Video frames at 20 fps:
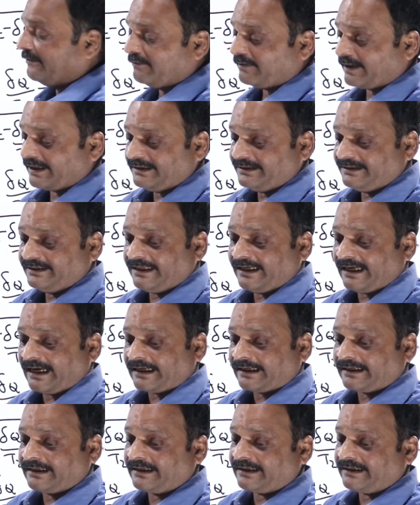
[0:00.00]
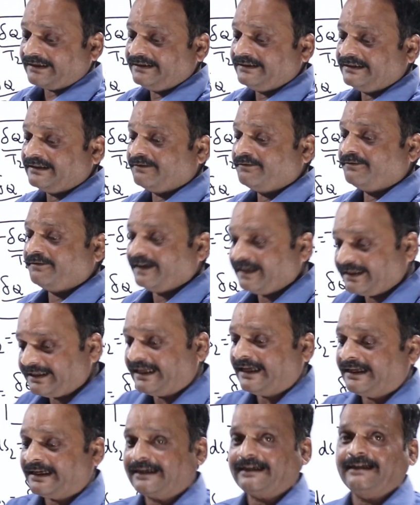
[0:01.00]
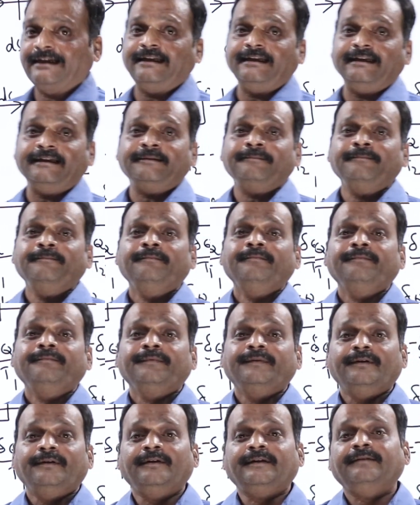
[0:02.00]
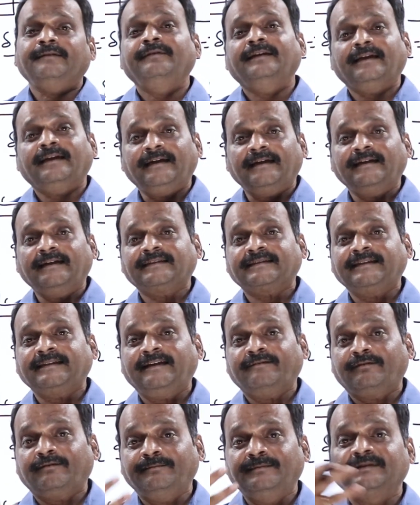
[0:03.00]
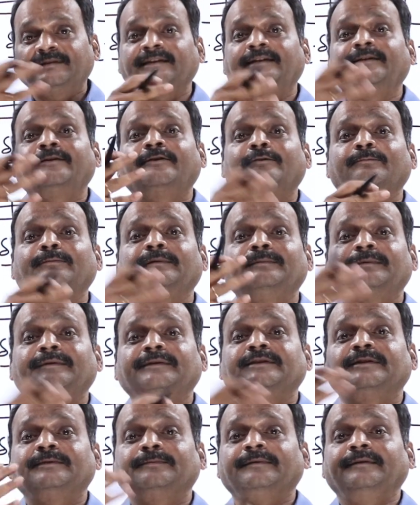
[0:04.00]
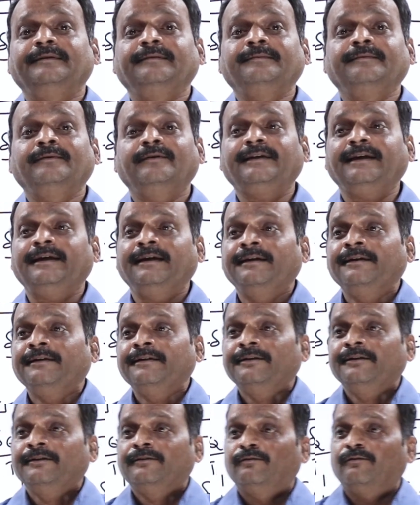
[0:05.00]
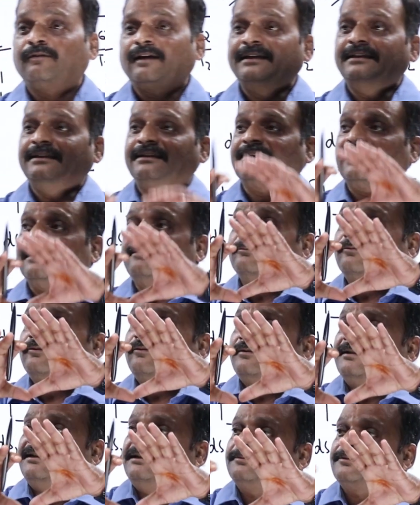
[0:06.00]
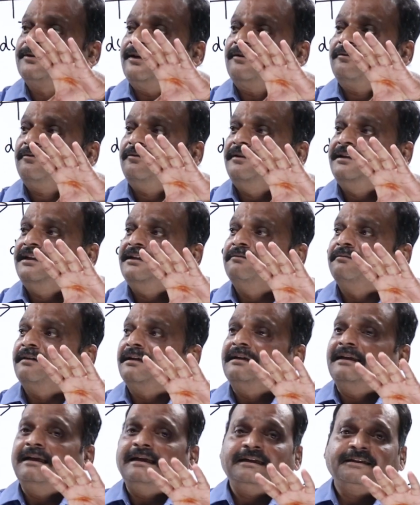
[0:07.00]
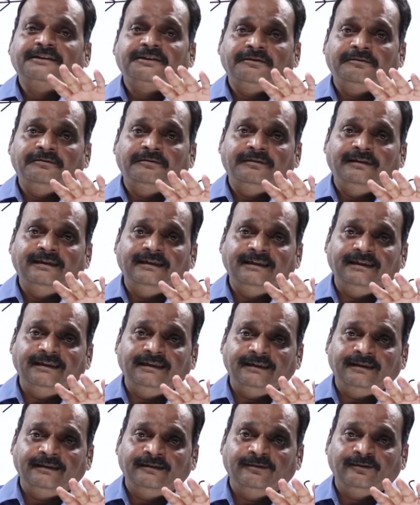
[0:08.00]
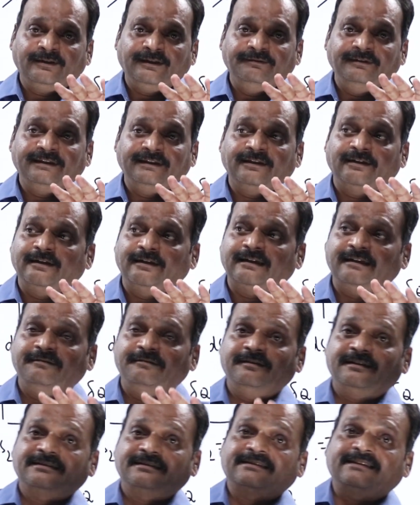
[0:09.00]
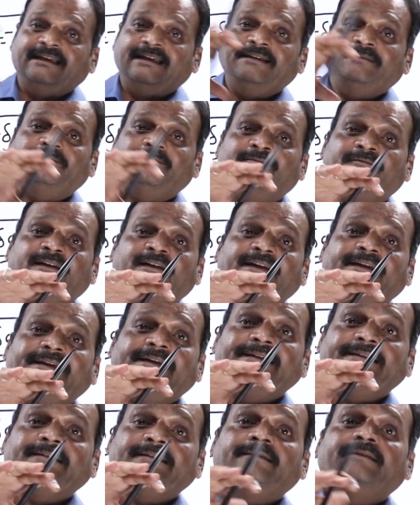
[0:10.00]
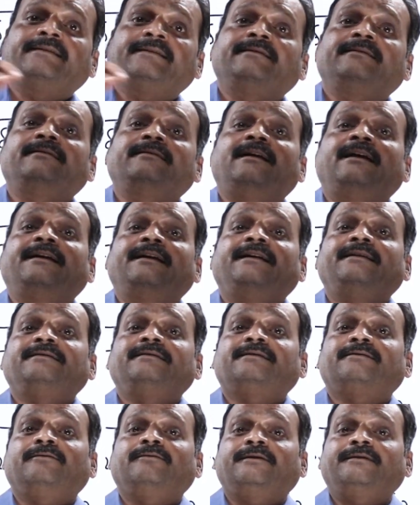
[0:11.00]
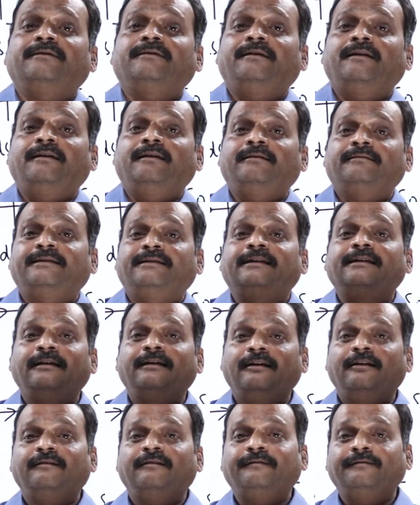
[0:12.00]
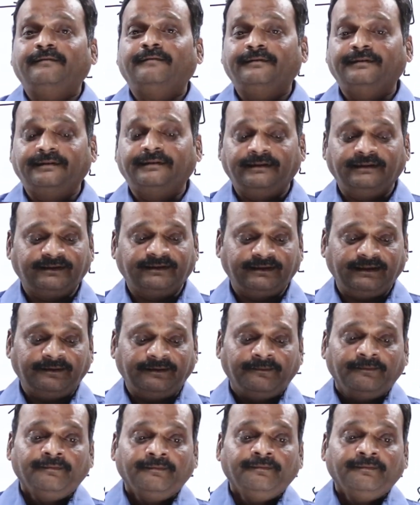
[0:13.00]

why they occur in the way they are occurring, okay, we can understand from this entropy principle. Okay, why time keeps on flowing in one direction only. Okay, we cannot reverse time. Why? It's against what you call second law of this thing.